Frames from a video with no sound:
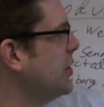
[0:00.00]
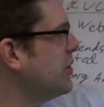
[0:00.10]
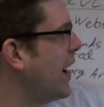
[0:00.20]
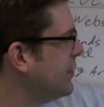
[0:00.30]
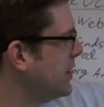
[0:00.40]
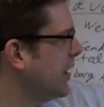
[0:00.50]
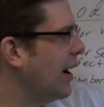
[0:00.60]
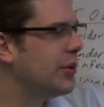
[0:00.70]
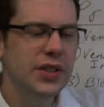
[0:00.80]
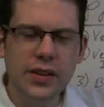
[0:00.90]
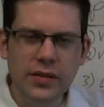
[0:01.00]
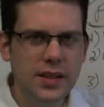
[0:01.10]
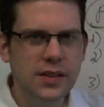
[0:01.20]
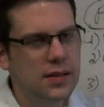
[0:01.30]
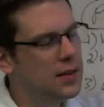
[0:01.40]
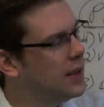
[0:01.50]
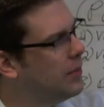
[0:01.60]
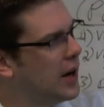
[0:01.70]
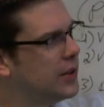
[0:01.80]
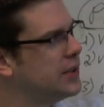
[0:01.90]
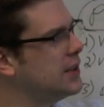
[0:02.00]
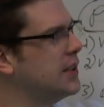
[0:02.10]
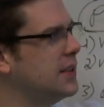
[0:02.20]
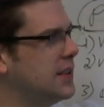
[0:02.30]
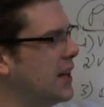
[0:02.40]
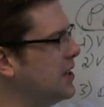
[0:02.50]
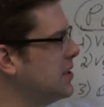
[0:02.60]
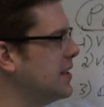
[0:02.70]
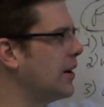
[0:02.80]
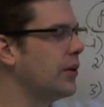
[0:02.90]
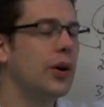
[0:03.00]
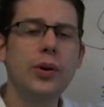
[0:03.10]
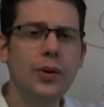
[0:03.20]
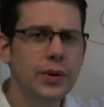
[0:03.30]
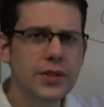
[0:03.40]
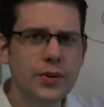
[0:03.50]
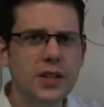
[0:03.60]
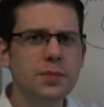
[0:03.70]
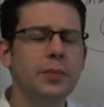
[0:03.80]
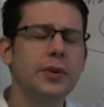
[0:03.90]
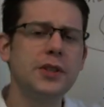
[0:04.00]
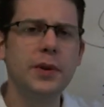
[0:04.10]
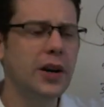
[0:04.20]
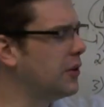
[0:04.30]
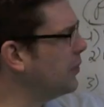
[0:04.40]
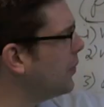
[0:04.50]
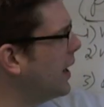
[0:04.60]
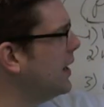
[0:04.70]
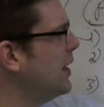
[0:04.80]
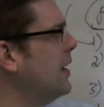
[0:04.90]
drafting. I receive these email solicitations. I don't know who would do this, but please be careful, right?